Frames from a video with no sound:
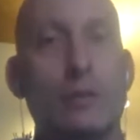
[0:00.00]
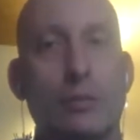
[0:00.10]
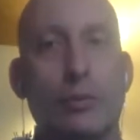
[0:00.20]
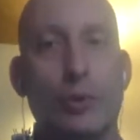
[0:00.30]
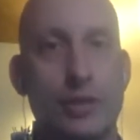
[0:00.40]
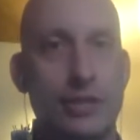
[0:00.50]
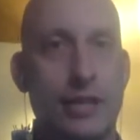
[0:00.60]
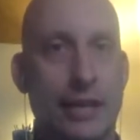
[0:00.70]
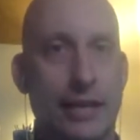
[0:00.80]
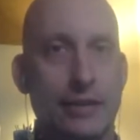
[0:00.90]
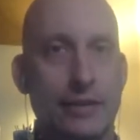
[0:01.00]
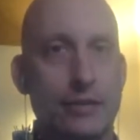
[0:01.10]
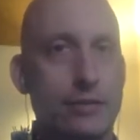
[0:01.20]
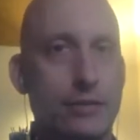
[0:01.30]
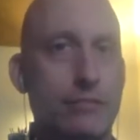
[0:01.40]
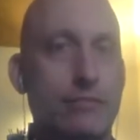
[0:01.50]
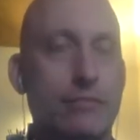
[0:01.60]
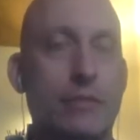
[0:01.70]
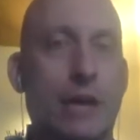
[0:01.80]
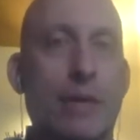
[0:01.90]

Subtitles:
the Buddha is saying is not